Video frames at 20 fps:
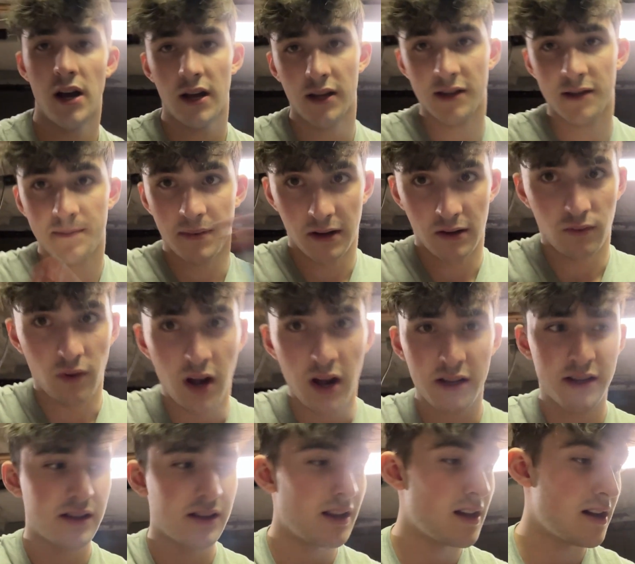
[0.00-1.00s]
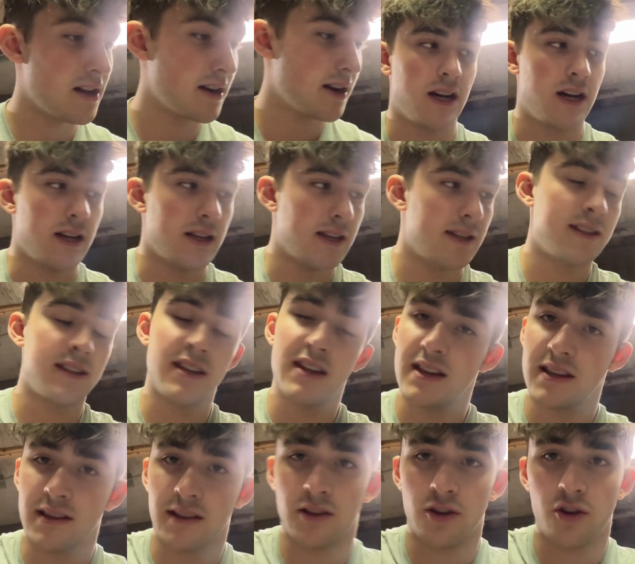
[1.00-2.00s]
spin rods a lot,
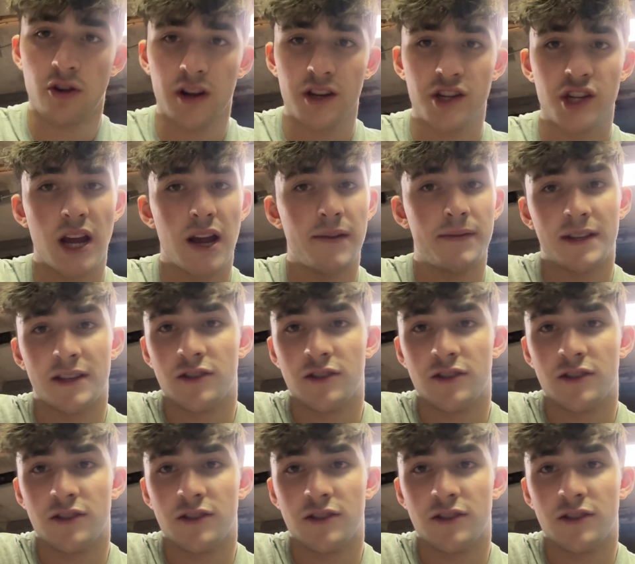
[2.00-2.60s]
seize on the crankshaft,